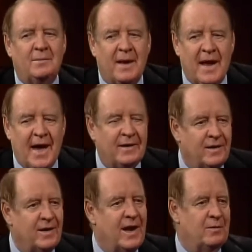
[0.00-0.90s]
in
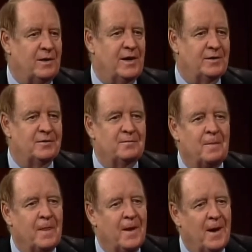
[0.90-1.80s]
Manhattan nowadays,
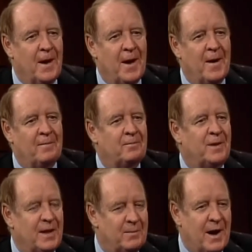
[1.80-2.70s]

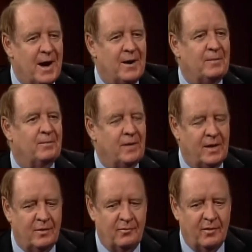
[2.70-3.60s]
you get married,
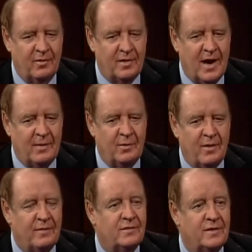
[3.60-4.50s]
and the first time your
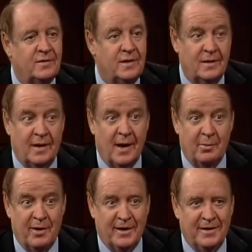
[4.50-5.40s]
wife says to you, "I'm
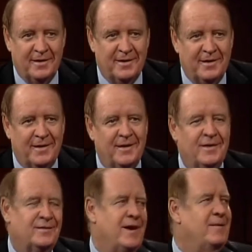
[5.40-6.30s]
pregnant,"
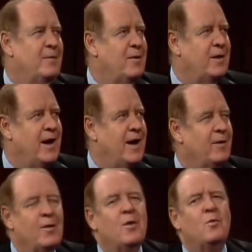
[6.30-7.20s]
you say, "Okay,
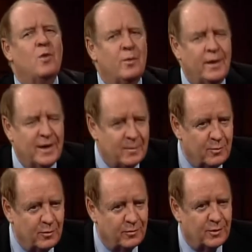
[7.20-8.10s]
where are we going to
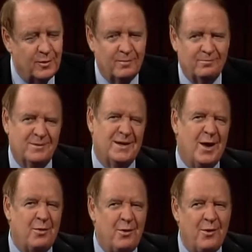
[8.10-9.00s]
move to?
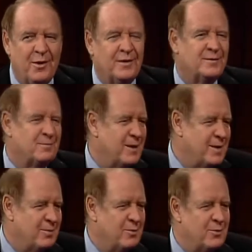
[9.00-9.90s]
South Orange,
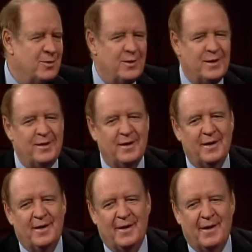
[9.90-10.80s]
Maplewood?"
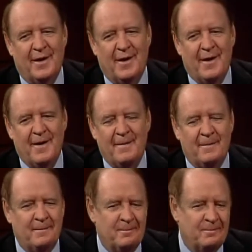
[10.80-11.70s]

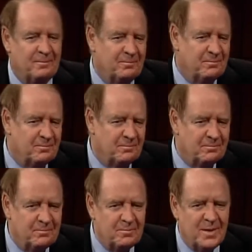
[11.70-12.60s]

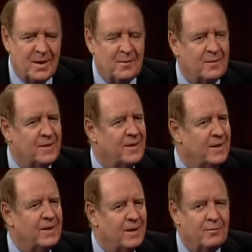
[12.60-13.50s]
Moving out of the
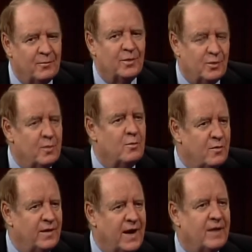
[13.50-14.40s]
city to. They're
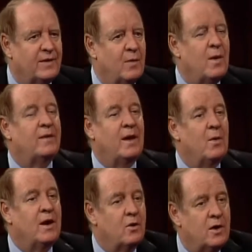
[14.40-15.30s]
moving out. They want
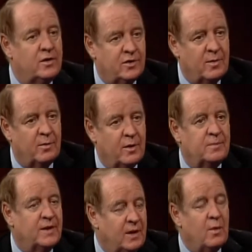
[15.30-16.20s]
to go to the
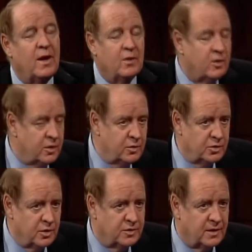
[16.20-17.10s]
suburbs, and they want to go to New
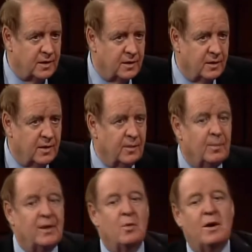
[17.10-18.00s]
Jersey,
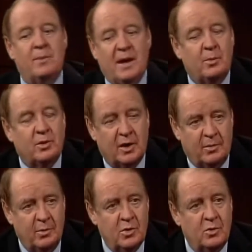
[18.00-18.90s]
but they want to be able to
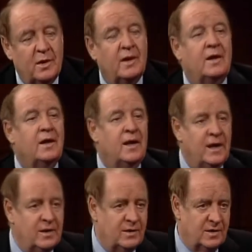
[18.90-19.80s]
commute
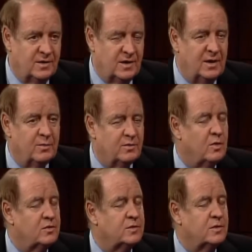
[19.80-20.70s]
into the city because
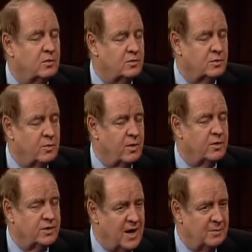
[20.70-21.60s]
those are where
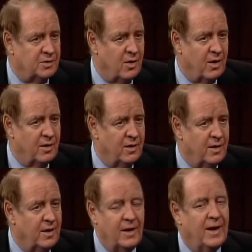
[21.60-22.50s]
their jobs are.
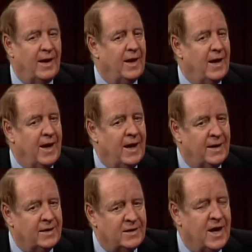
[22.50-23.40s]

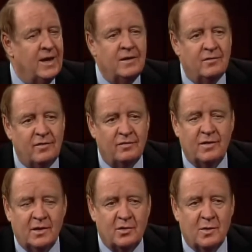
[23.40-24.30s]
And in 10 to
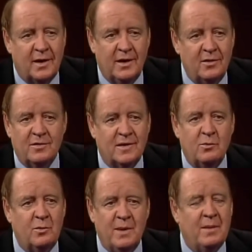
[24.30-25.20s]
15 to 20 years, they
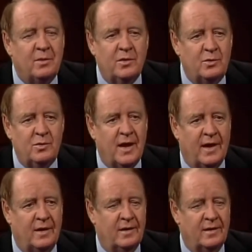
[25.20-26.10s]
won't be able to do
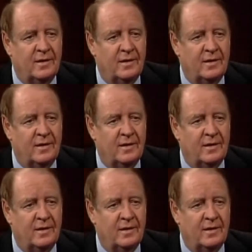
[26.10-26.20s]
that.